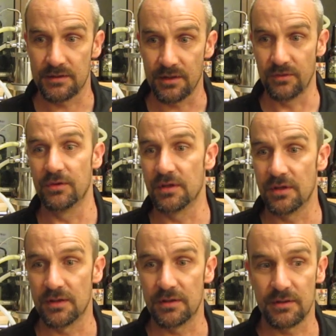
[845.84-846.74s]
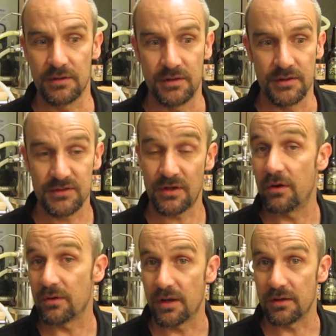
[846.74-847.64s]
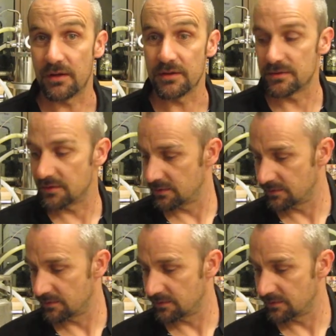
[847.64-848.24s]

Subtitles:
learn the style guidelines.